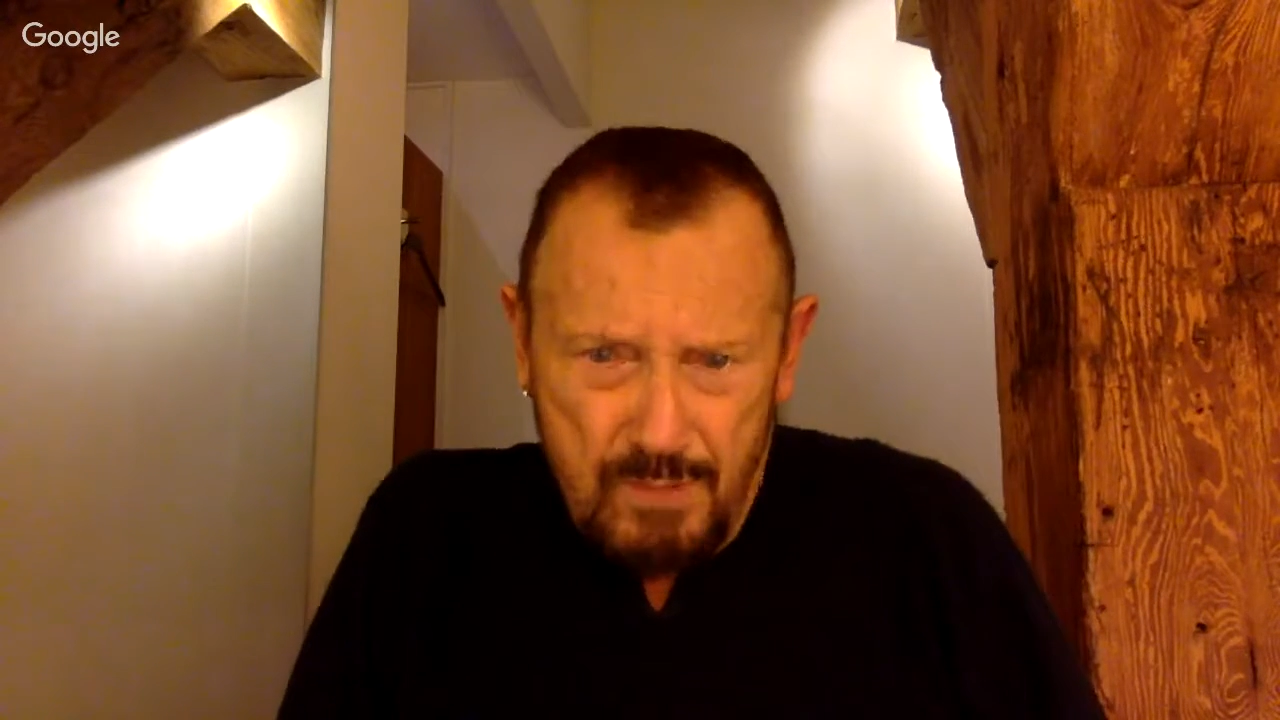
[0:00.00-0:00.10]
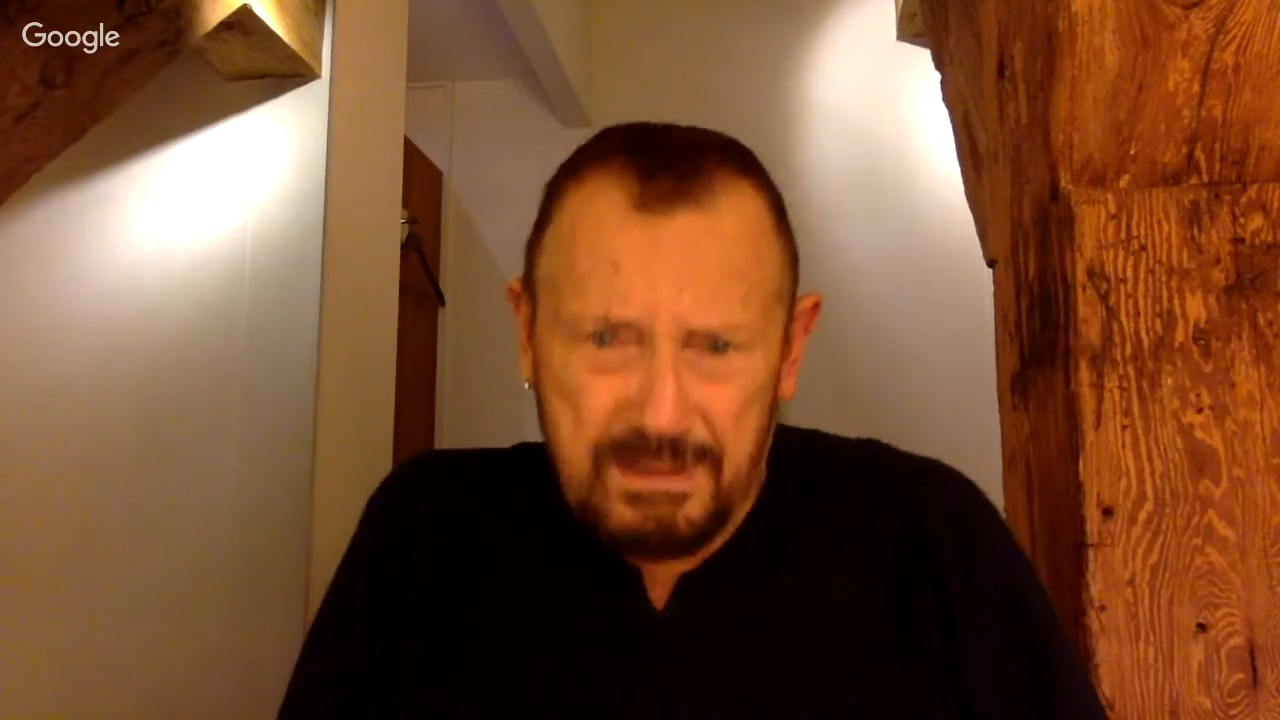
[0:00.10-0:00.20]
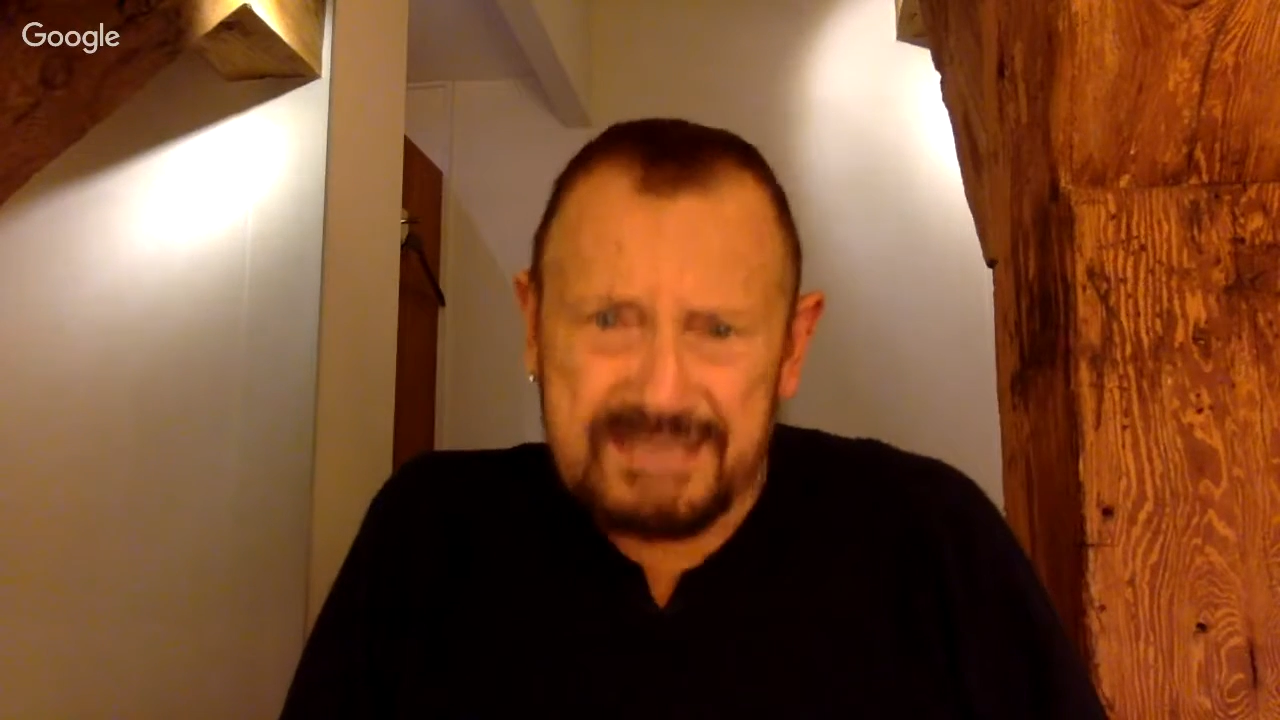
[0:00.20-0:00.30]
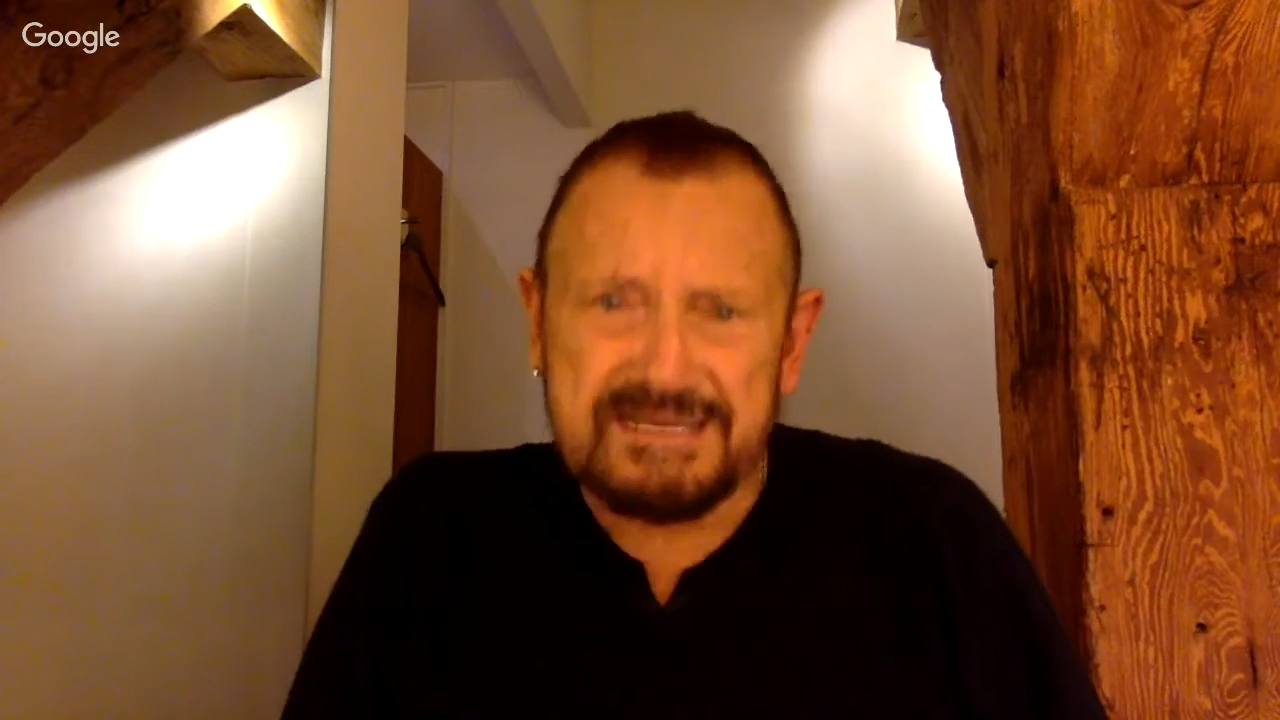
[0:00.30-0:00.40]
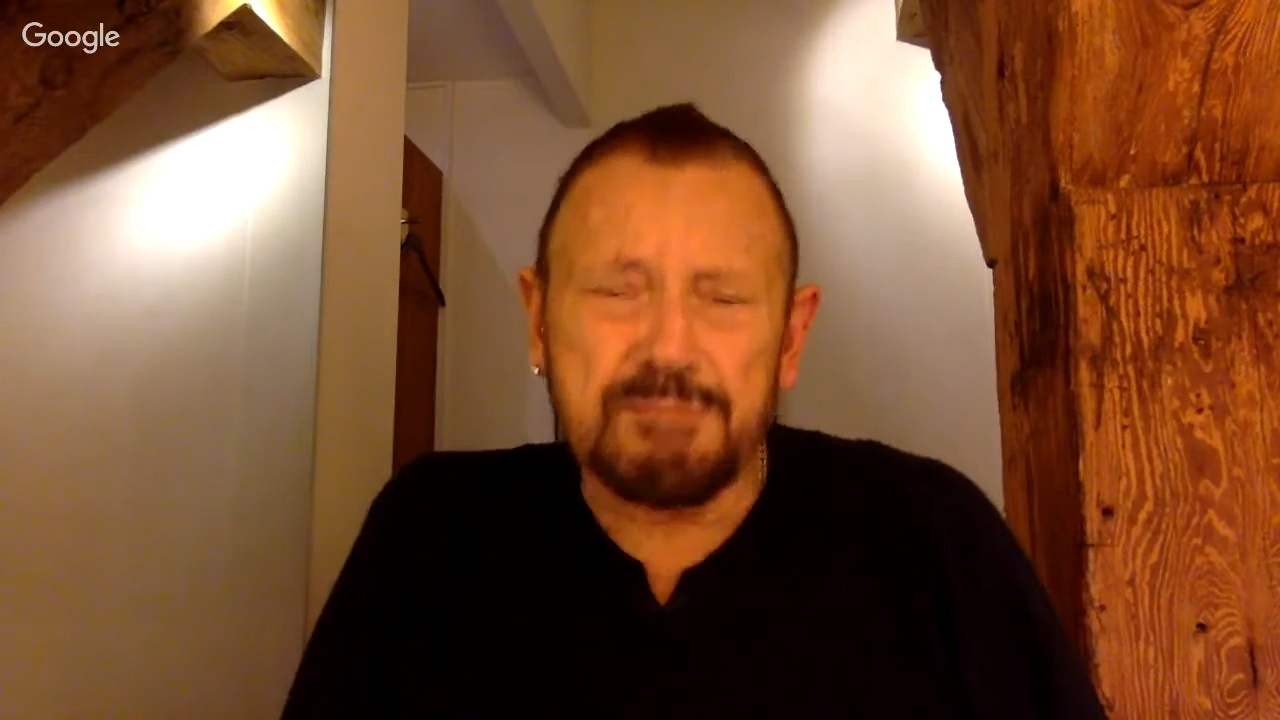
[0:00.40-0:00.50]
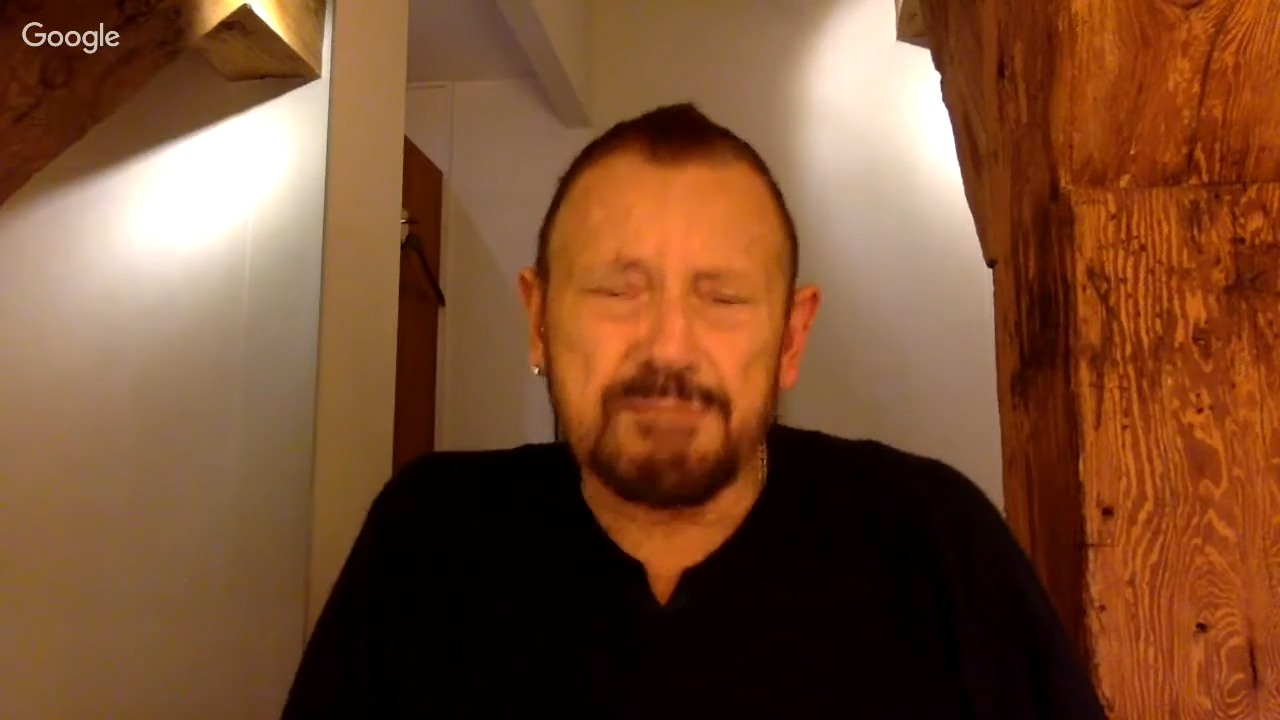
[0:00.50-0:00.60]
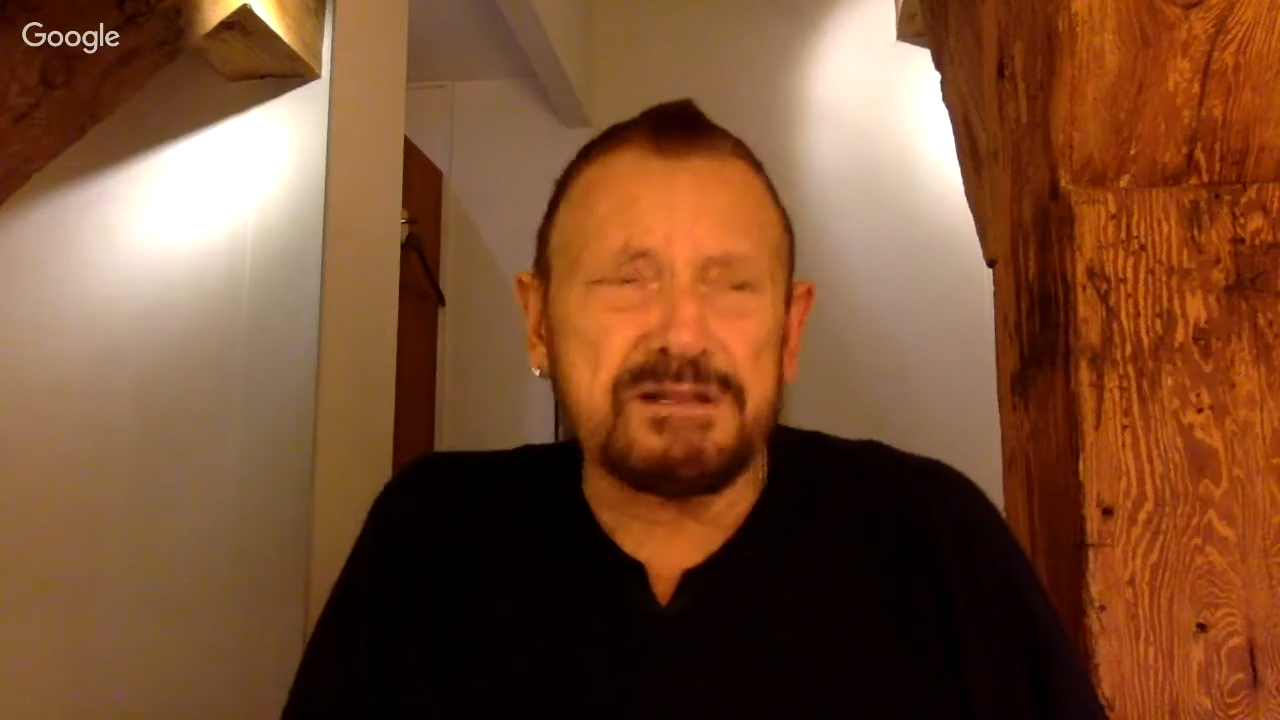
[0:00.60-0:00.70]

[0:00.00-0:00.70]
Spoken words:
Please come